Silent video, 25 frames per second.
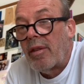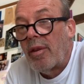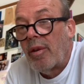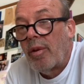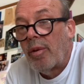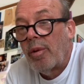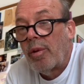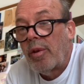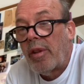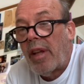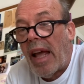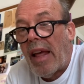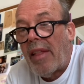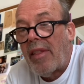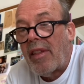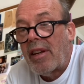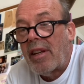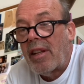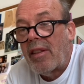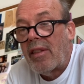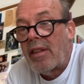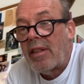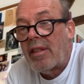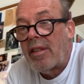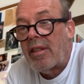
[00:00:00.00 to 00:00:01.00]
all gathered
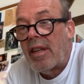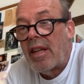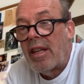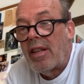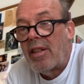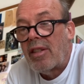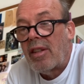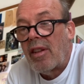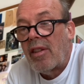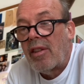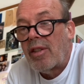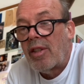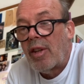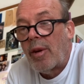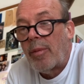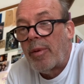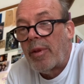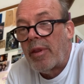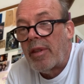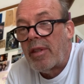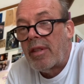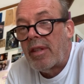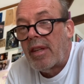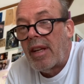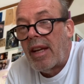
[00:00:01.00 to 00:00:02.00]
in the seats at the top of
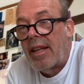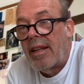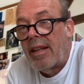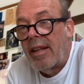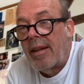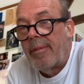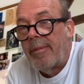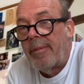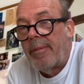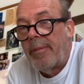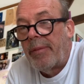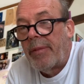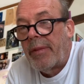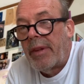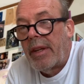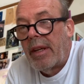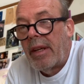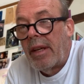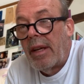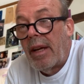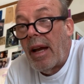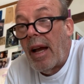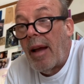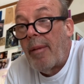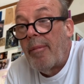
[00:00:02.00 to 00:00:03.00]
the stadium.
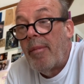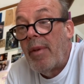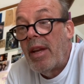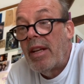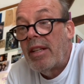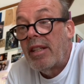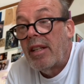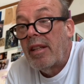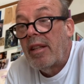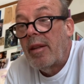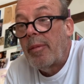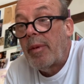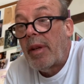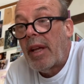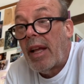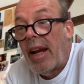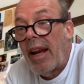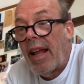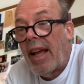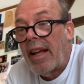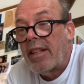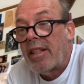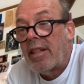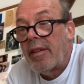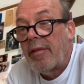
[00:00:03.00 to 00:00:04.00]
I'm meeting them
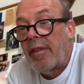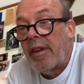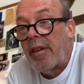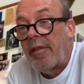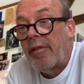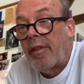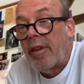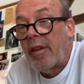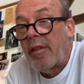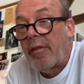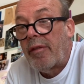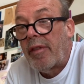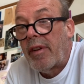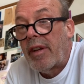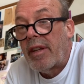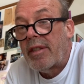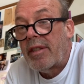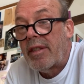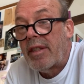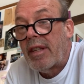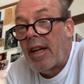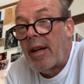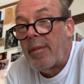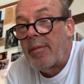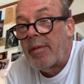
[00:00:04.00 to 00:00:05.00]
collectively for the first
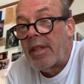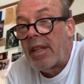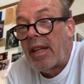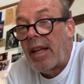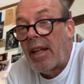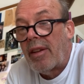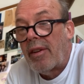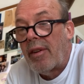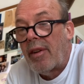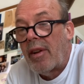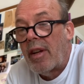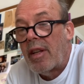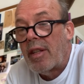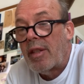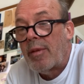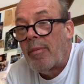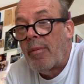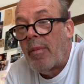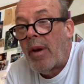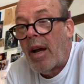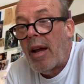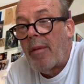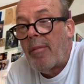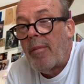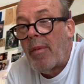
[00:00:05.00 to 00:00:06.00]
time together, and it's
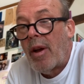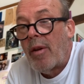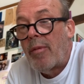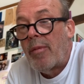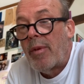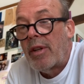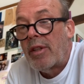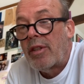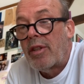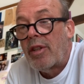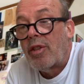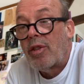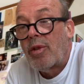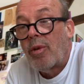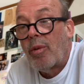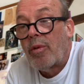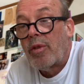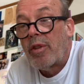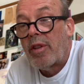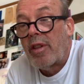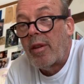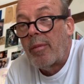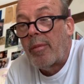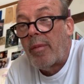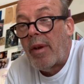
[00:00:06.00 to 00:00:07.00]
my moment to talk
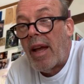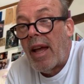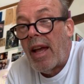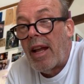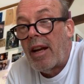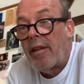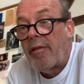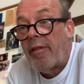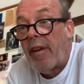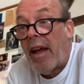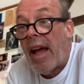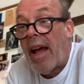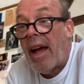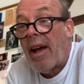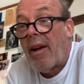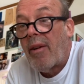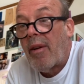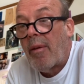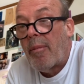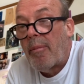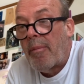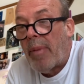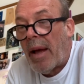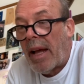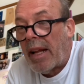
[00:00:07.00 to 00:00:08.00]
to them ahead of our
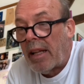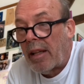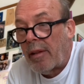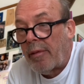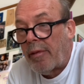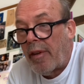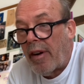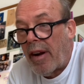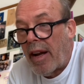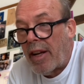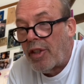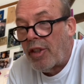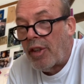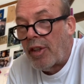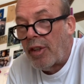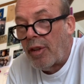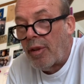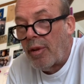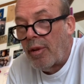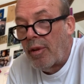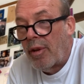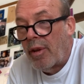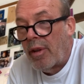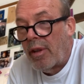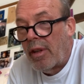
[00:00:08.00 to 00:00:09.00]
battle for
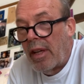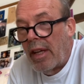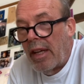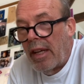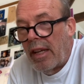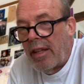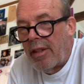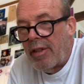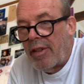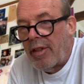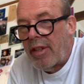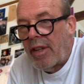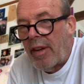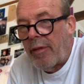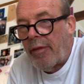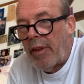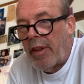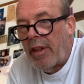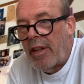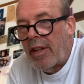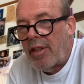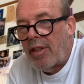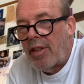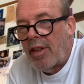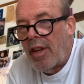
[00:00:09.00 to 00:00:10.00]
Agincourt. Stiffen
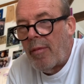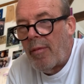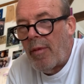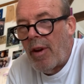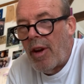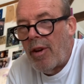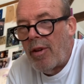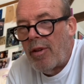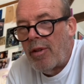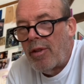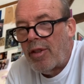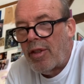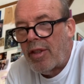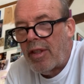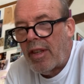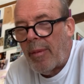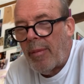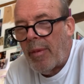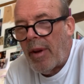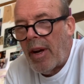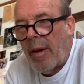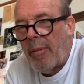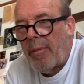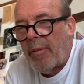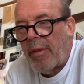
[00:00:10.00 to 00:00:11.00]
the sinews,
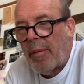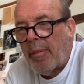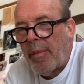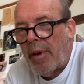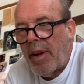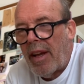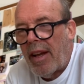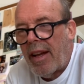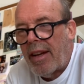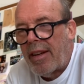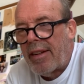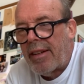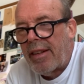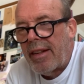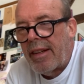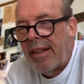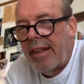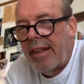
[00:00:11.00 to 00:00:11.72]
summon up the blood.